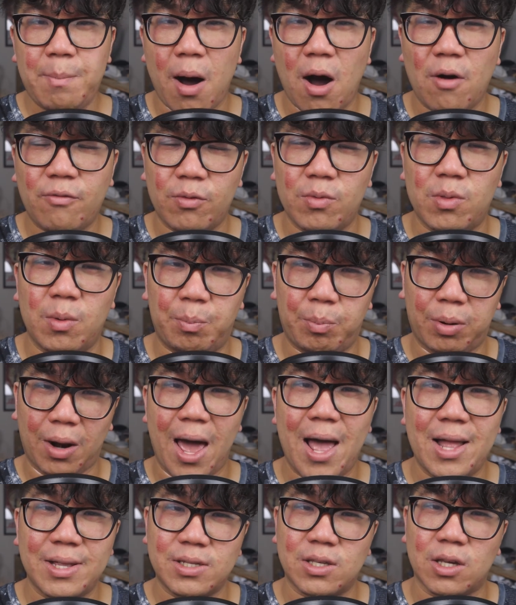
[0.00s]
Apart from the
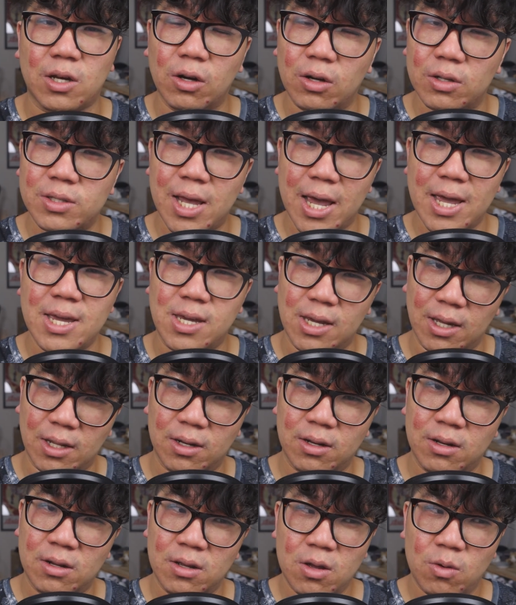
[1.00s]
plans that got
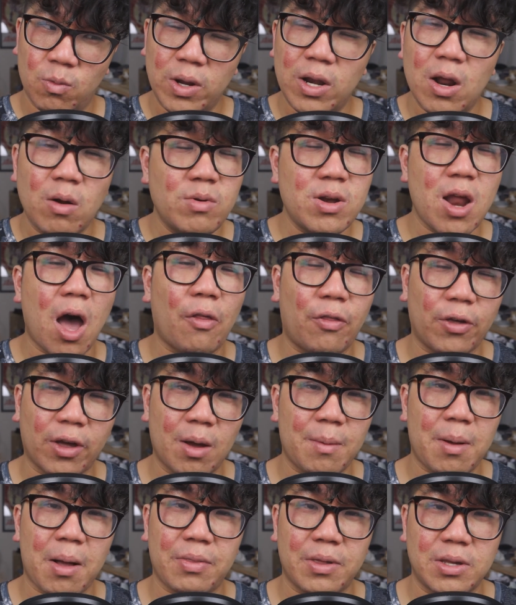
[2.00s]
taken, we know nothing
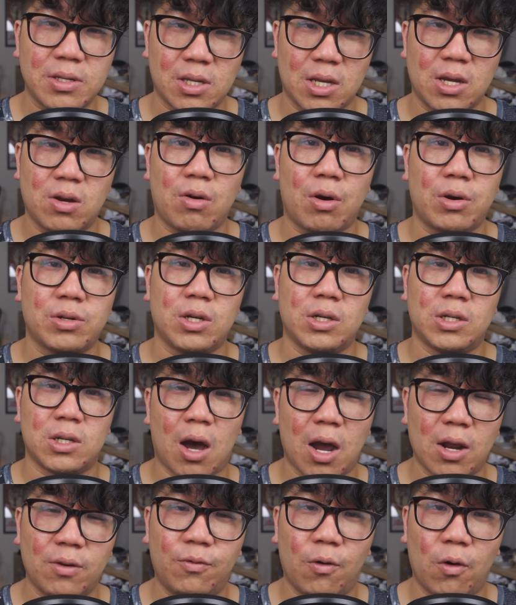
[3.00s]
about these heroes who
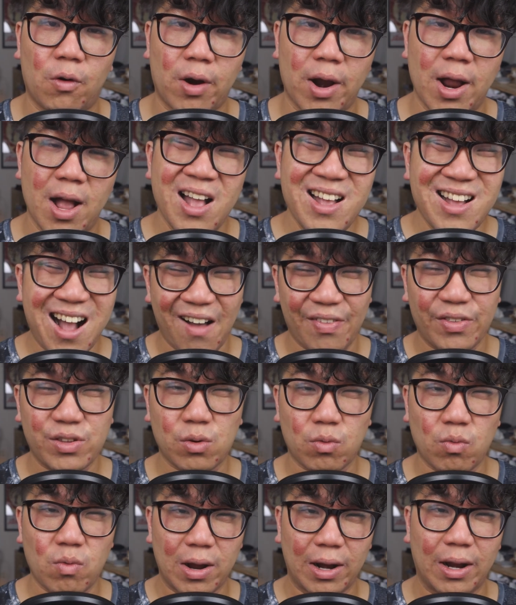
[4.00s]
died for it. And that's
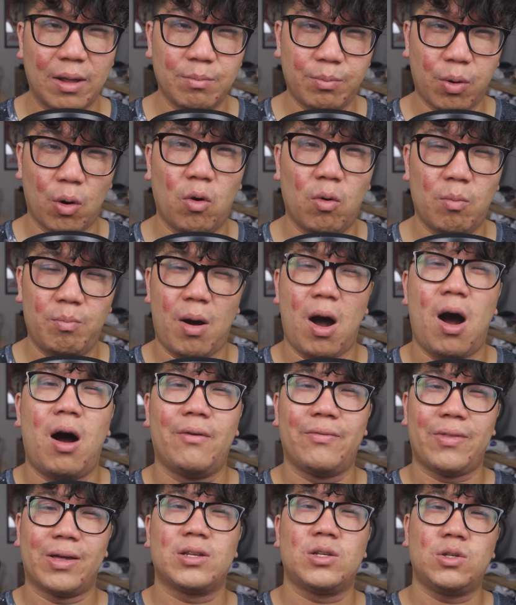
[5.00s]
a really important part
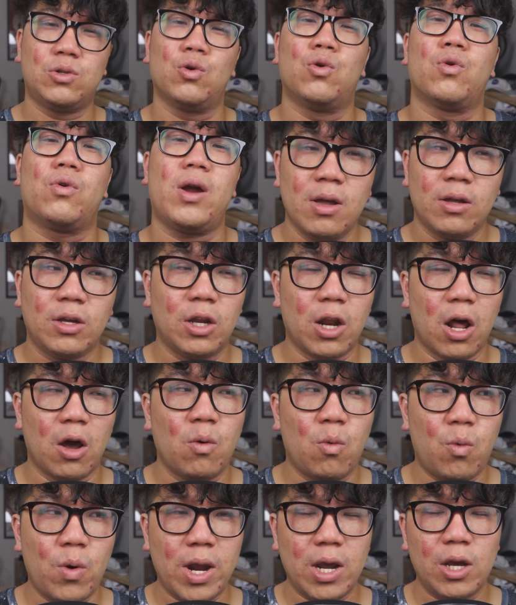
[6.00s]
of that story. You
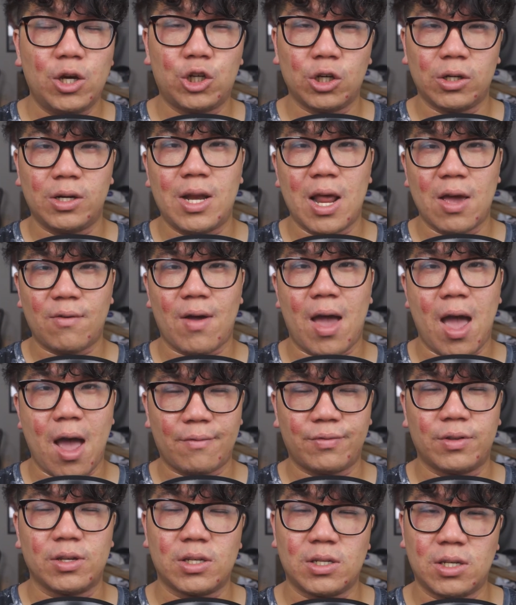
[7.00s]
know, we should never
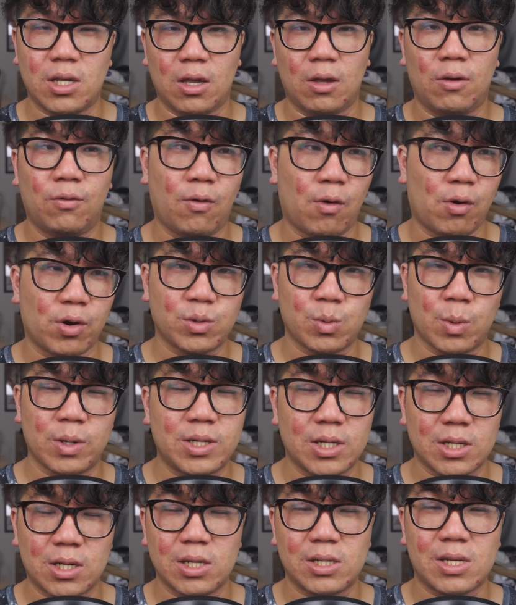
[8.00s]
have to see Forest
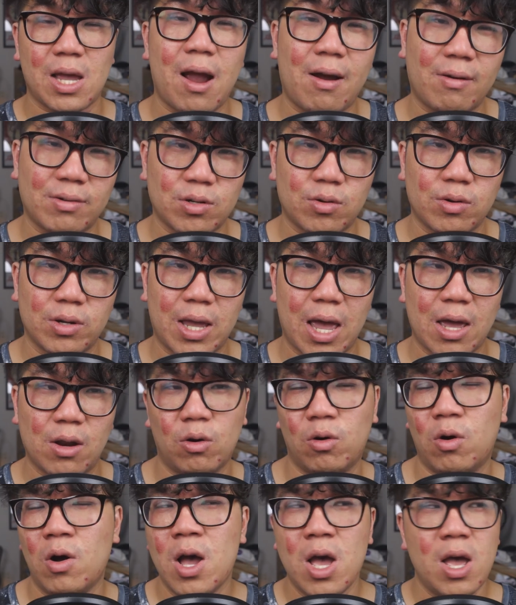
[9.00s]
Whitaker's character again
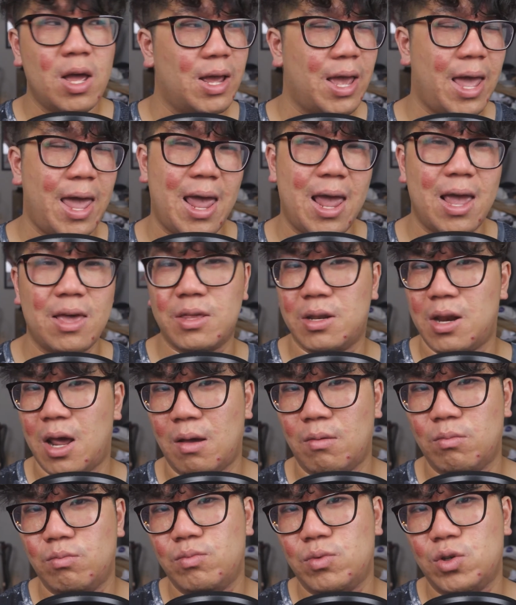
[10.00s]
or hear the
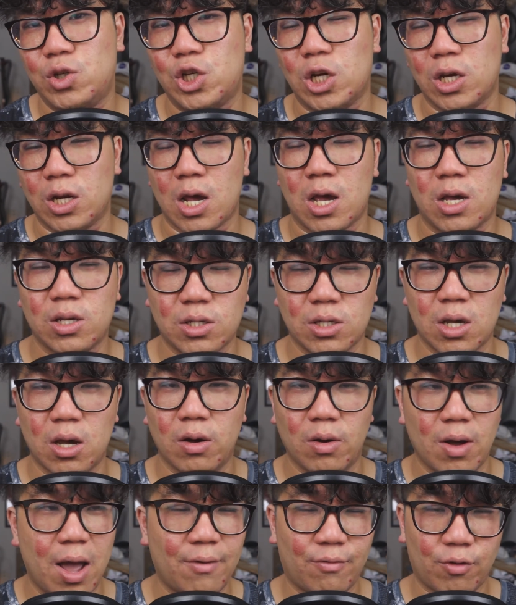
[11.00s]
name Jyn
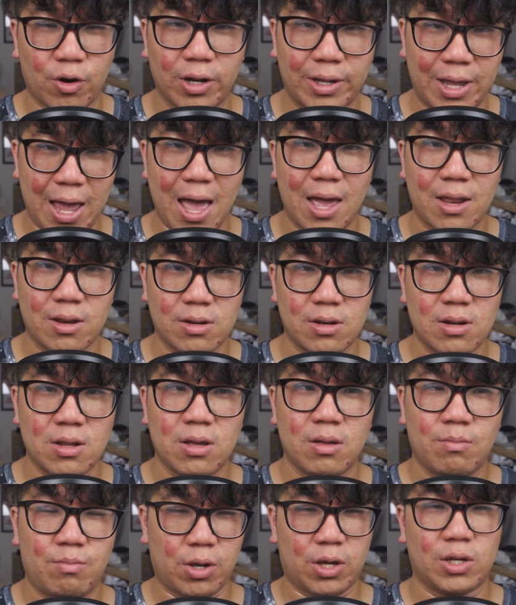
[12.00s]
Erso ever again,
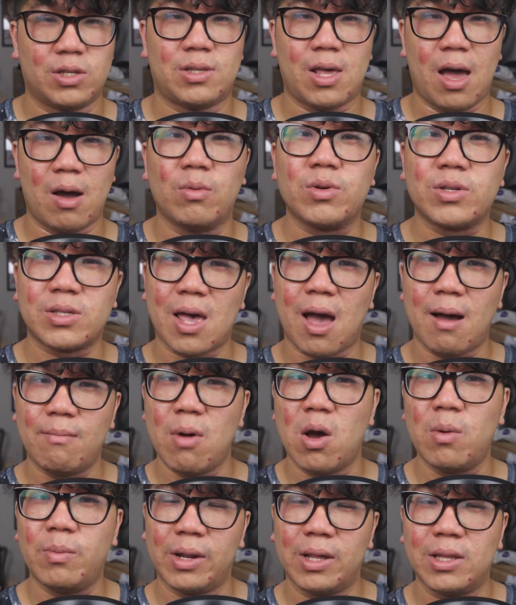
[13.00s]
because that was that
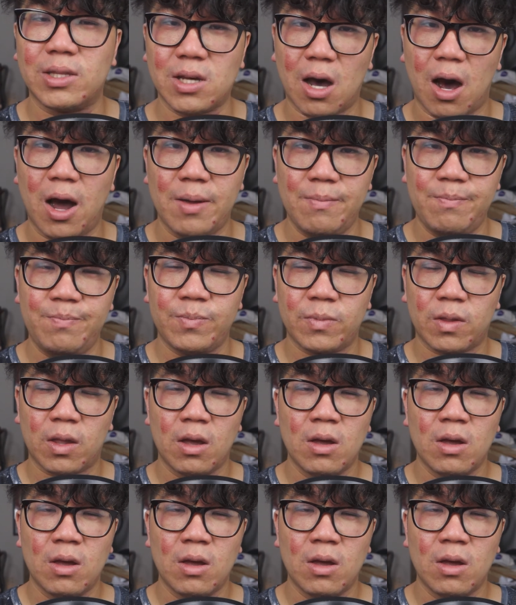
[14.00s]
moment in time.